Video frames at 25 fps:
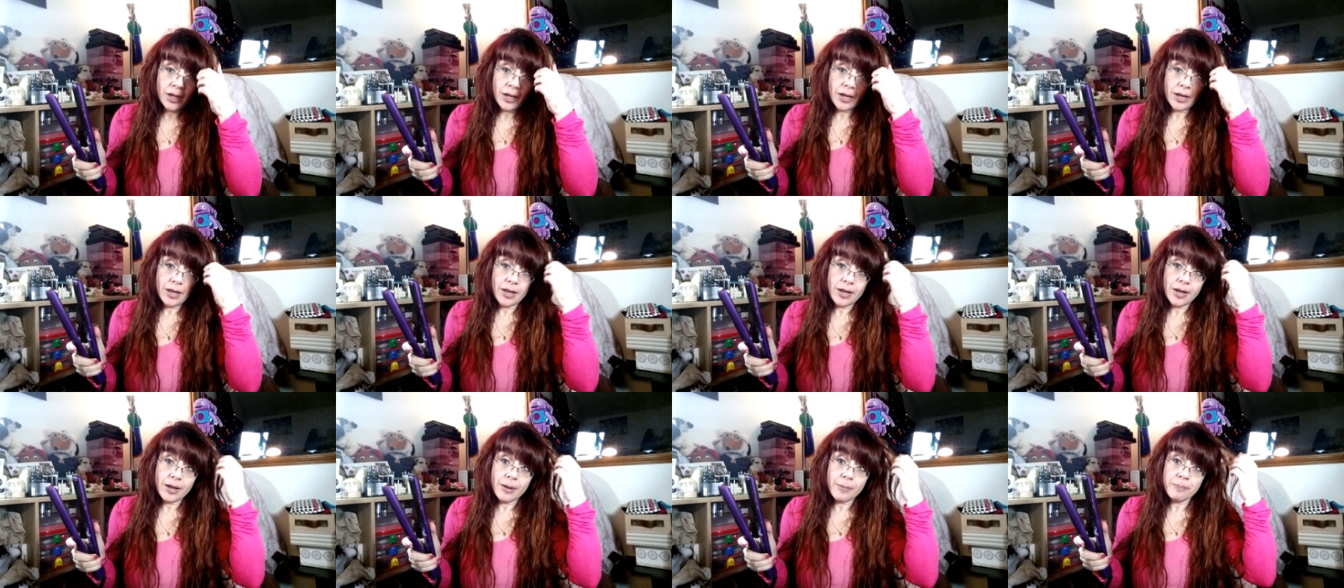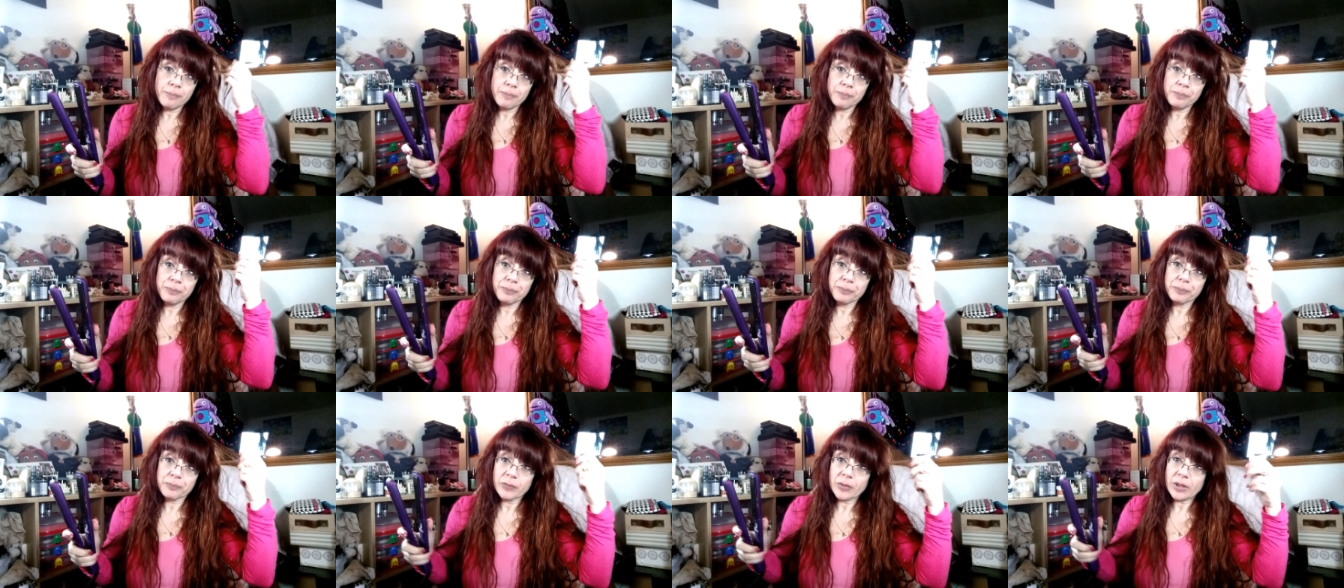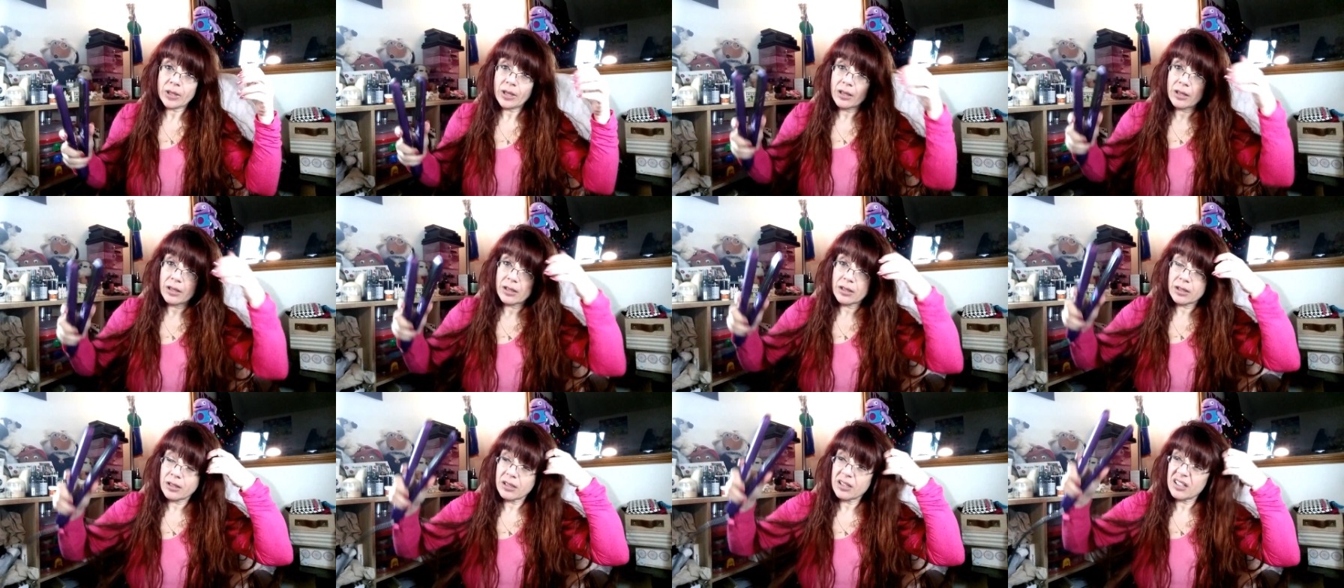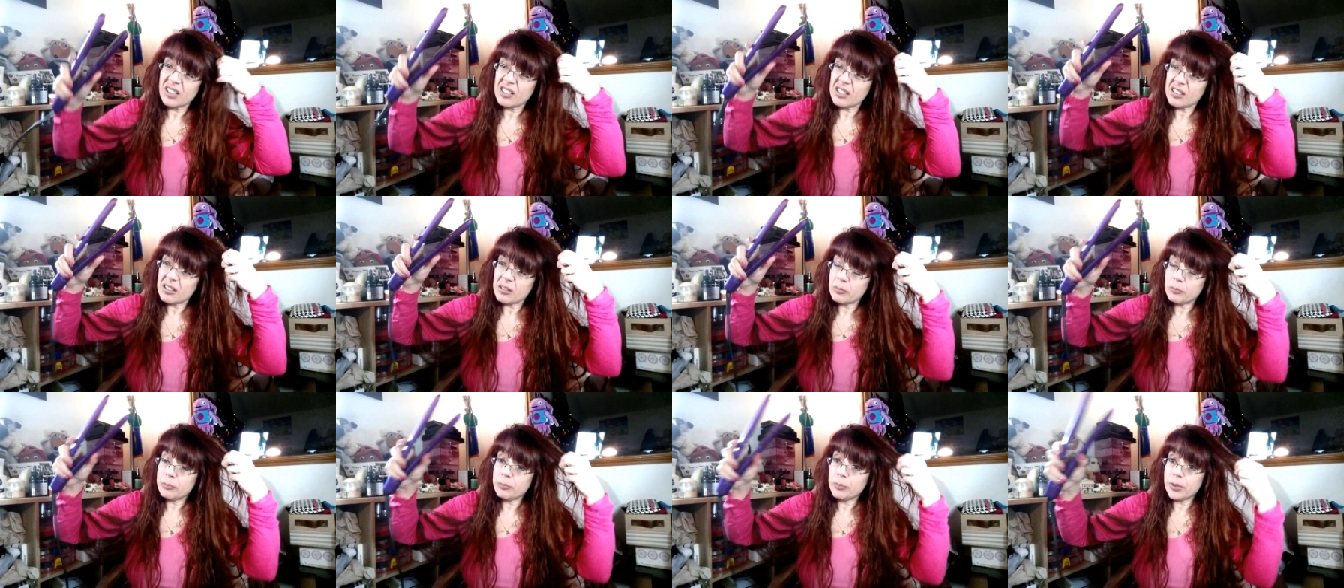
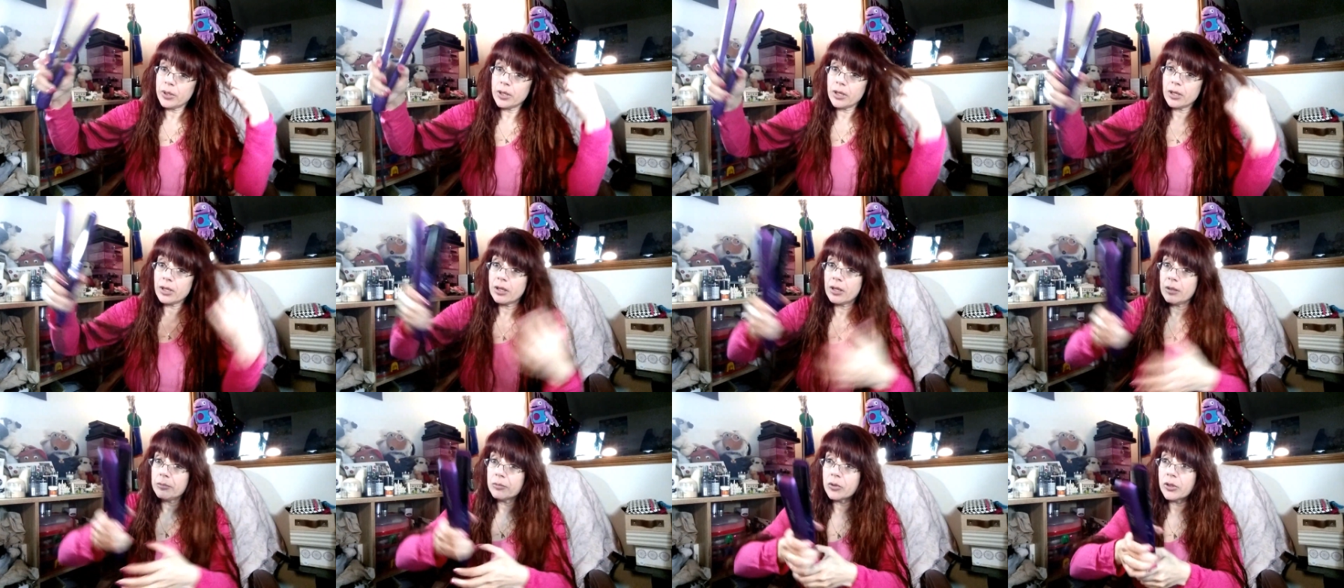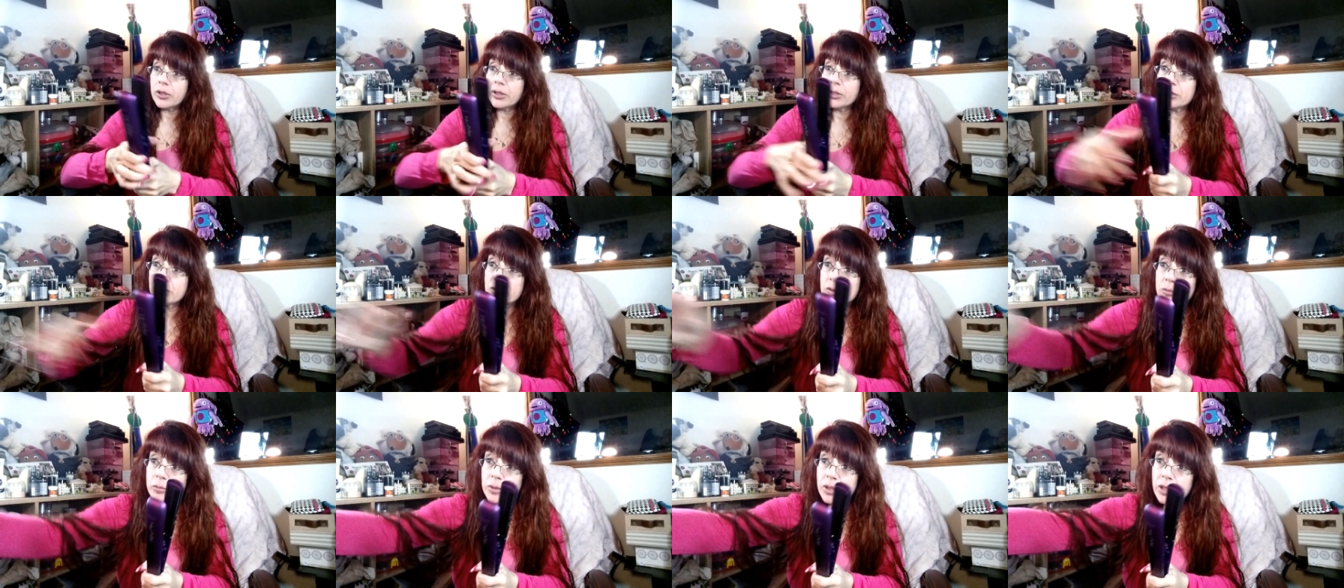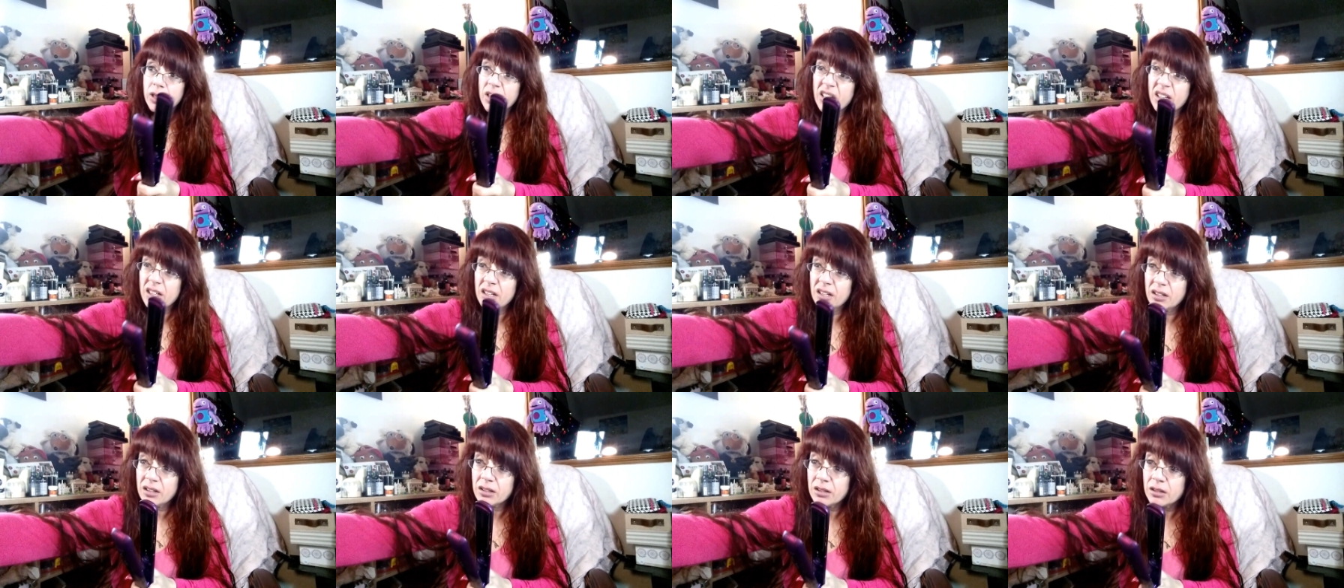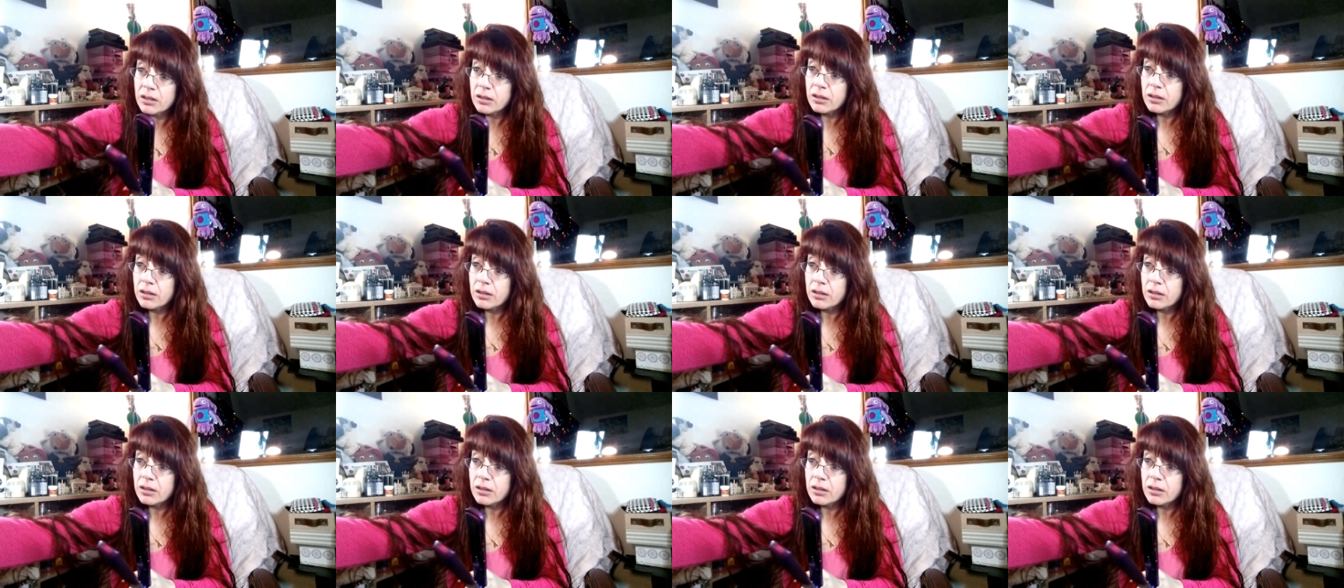but I'm going to do my hair.